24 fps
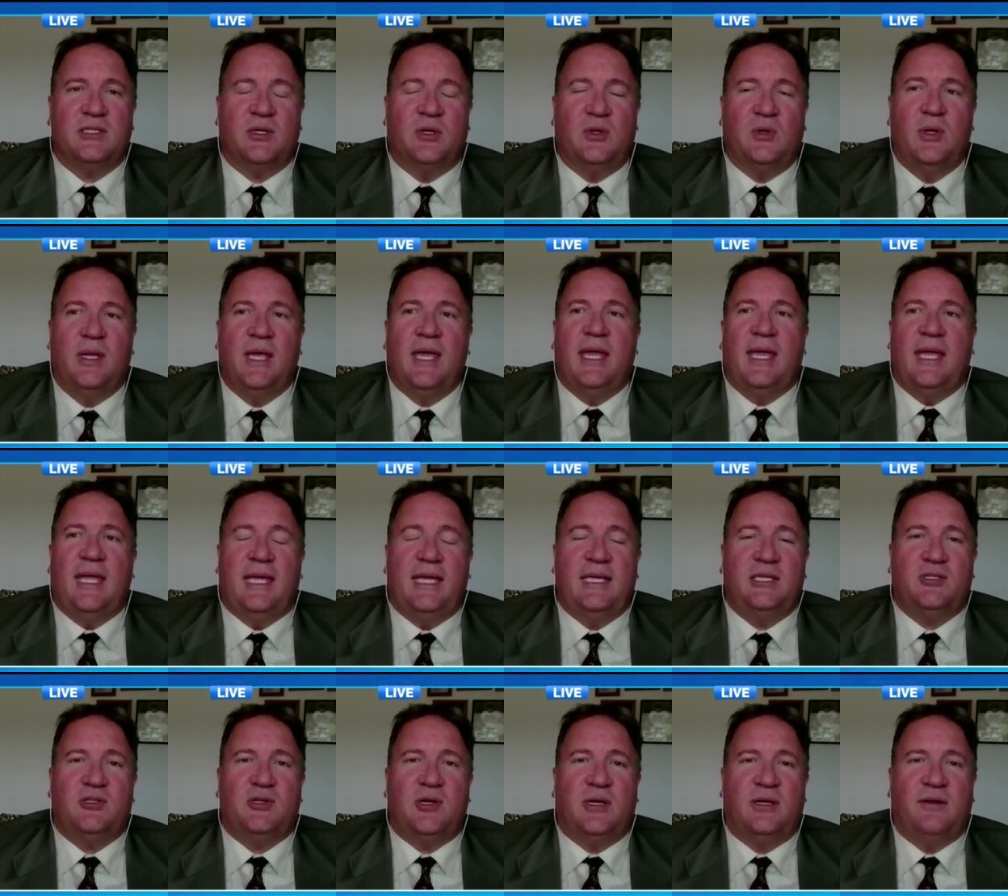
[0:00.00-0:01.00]
So
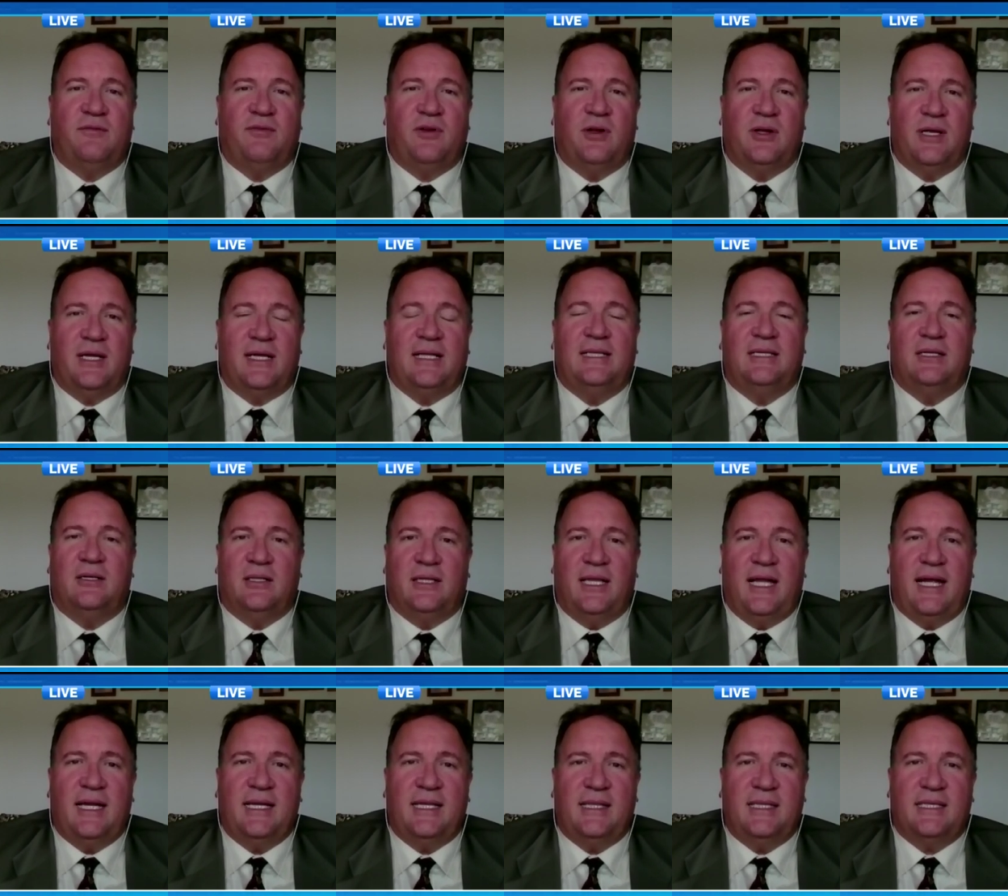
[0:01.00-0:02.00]
he's drawn a very clear
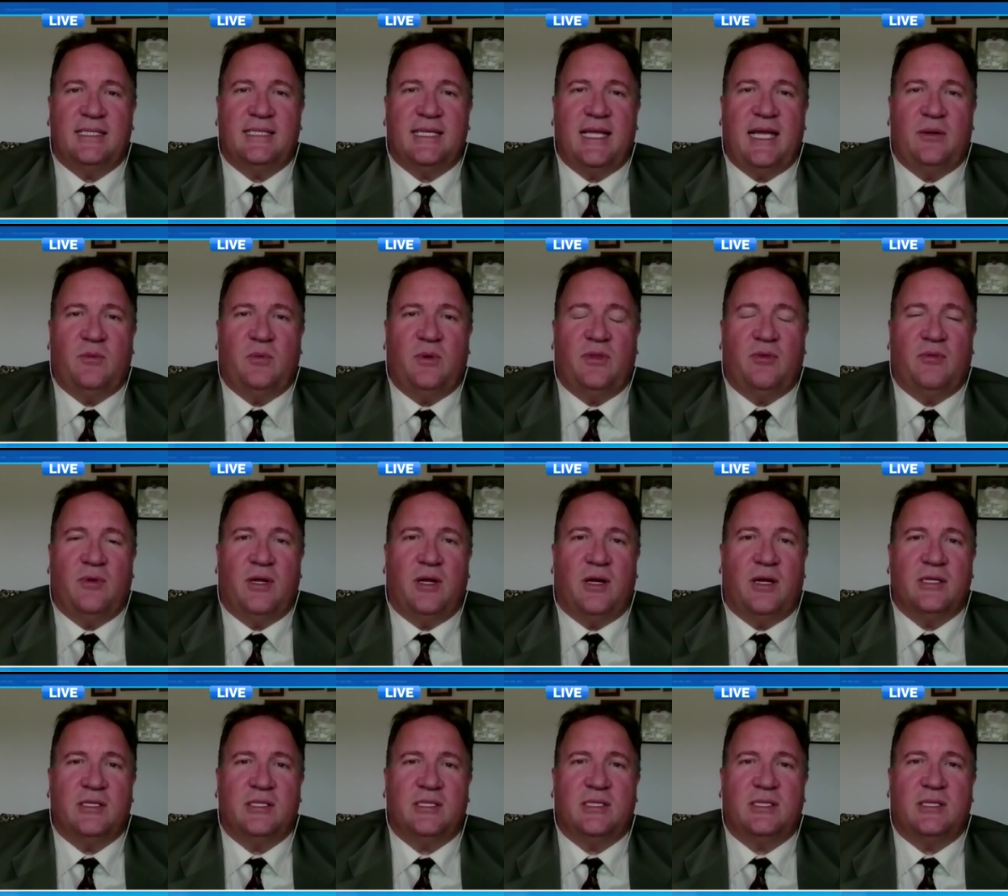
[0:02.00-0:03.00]
line in the sand with
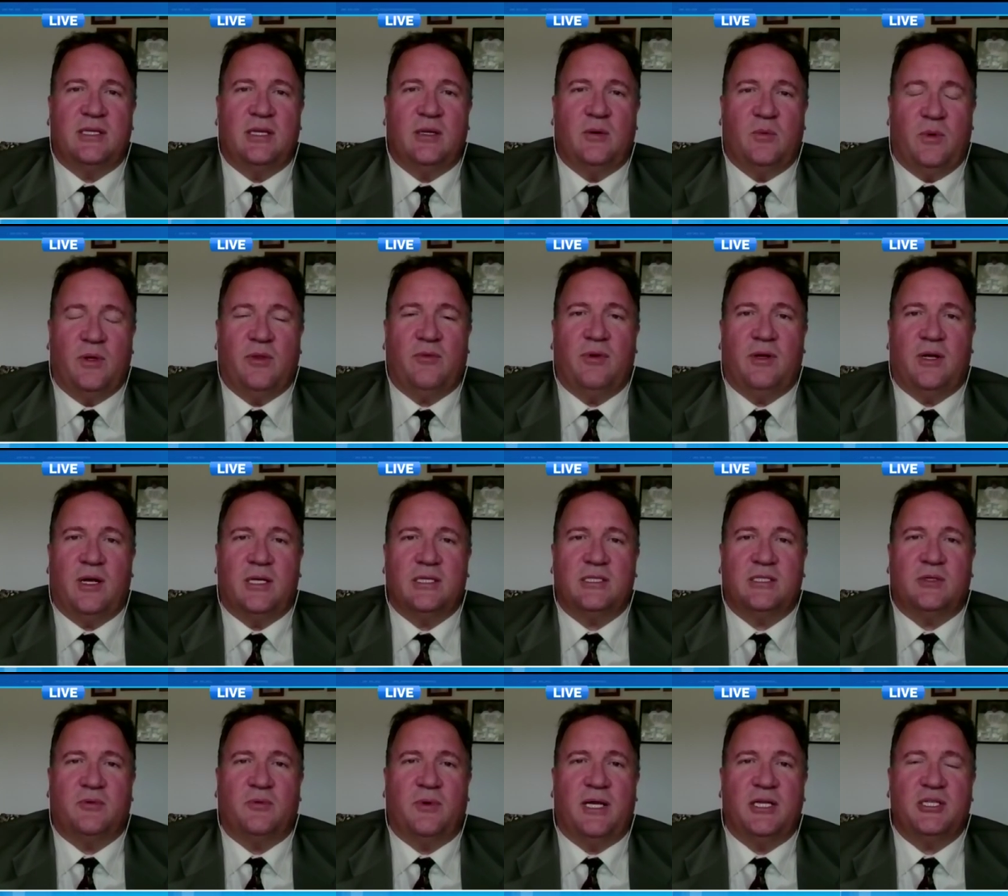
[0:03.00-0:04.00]
regards uh, with
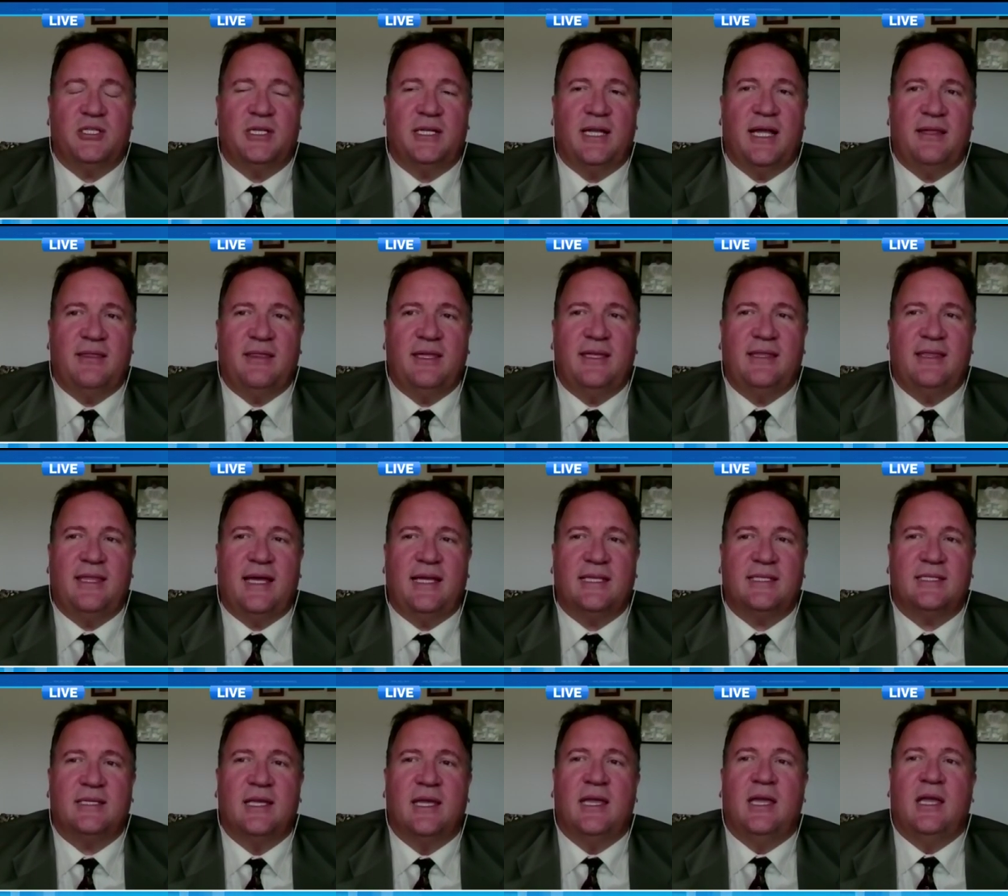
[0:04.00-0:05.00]
regards to Russia, and I think
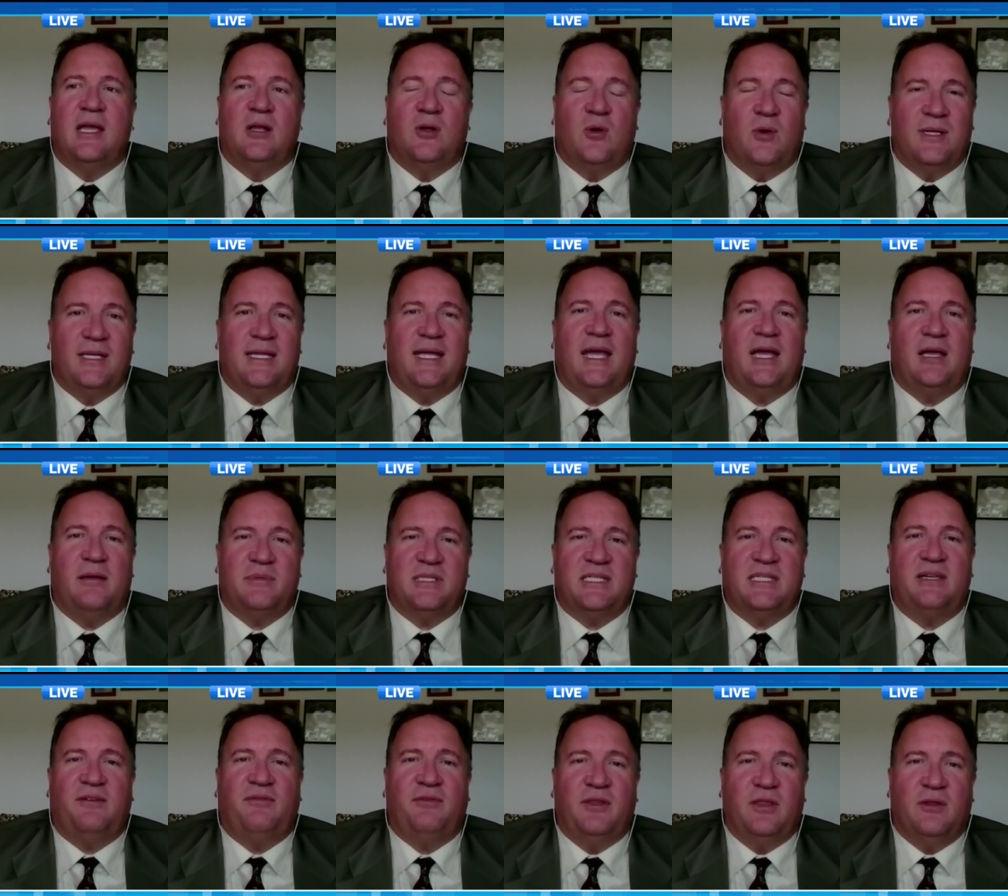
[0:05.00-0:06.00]
that's going to help
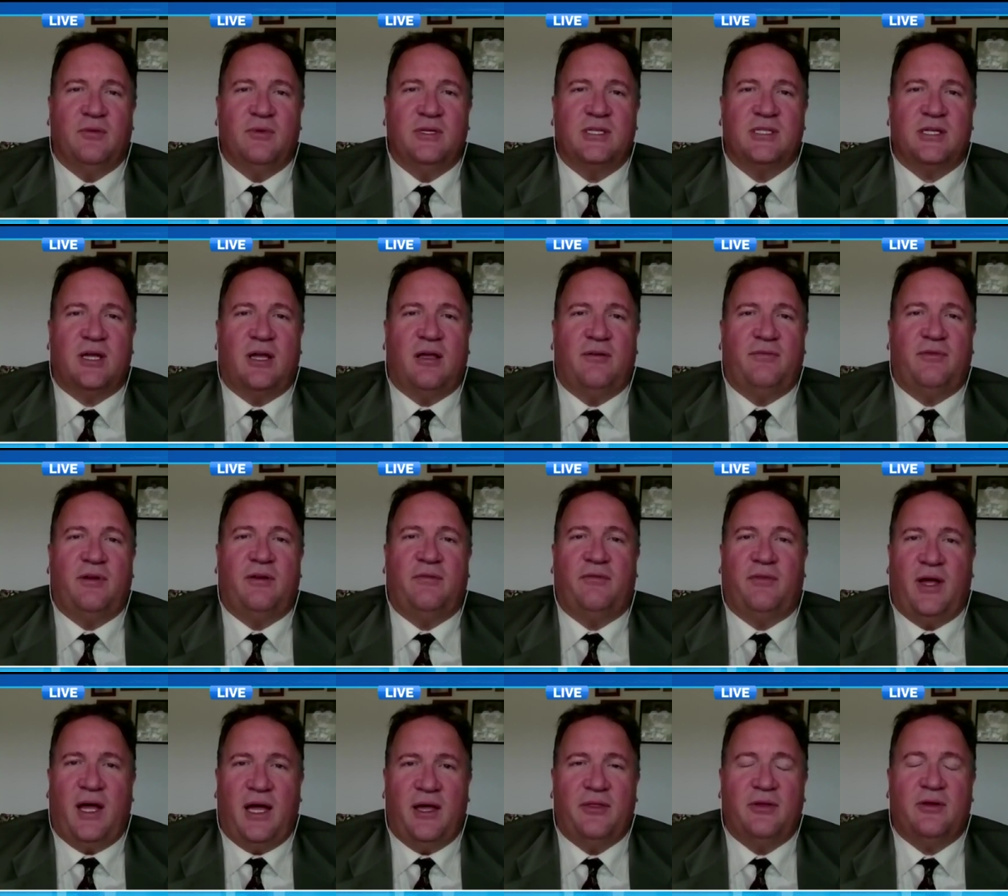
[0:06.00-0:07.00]
stiffen the resolve
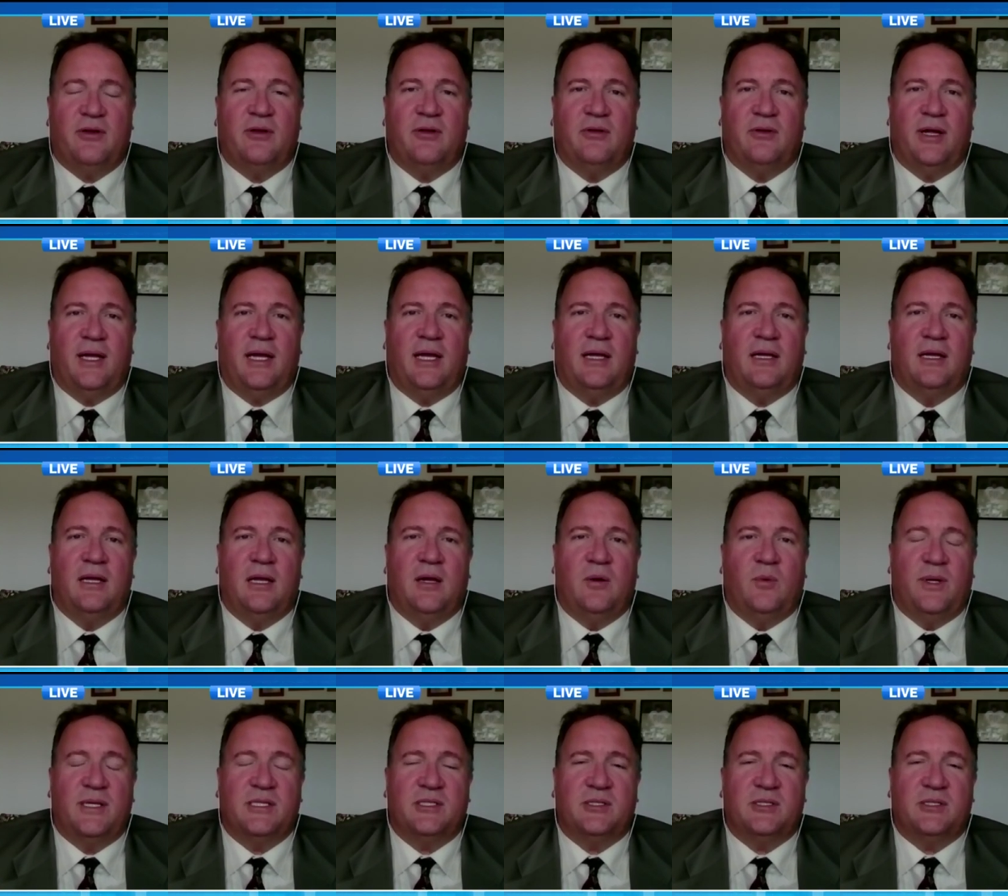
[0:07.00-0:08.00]
of other uh,
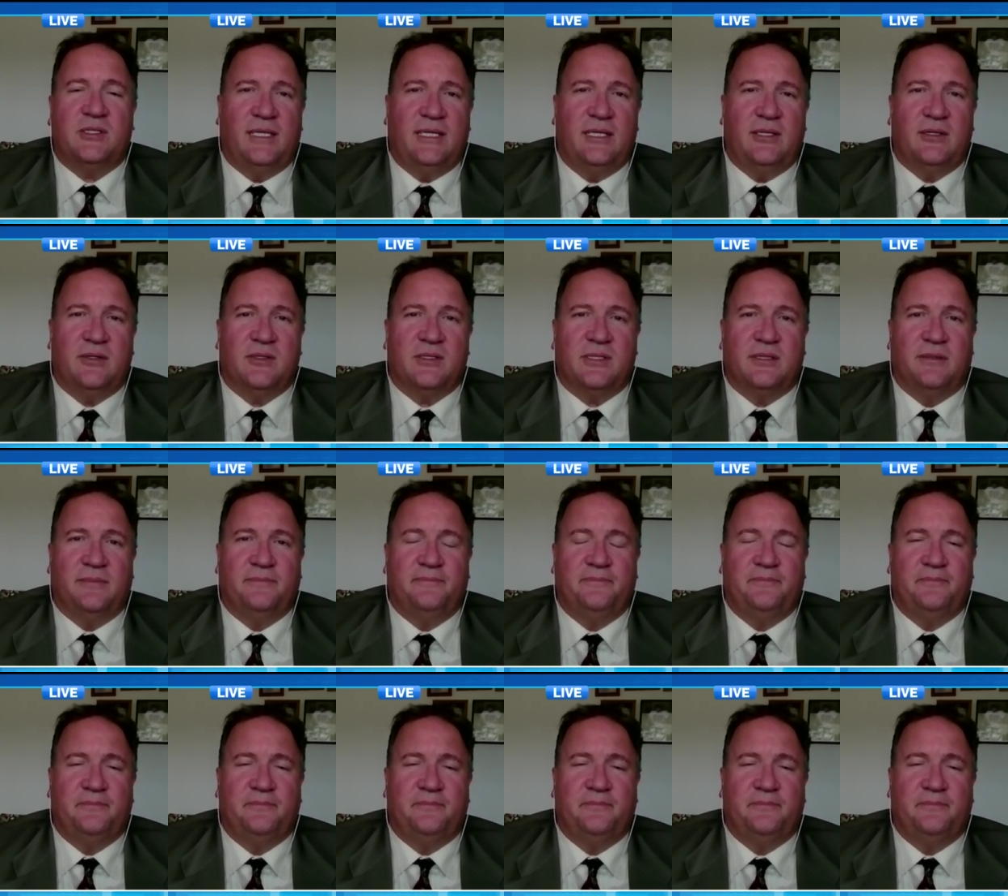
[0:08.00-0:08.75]
Western leaders.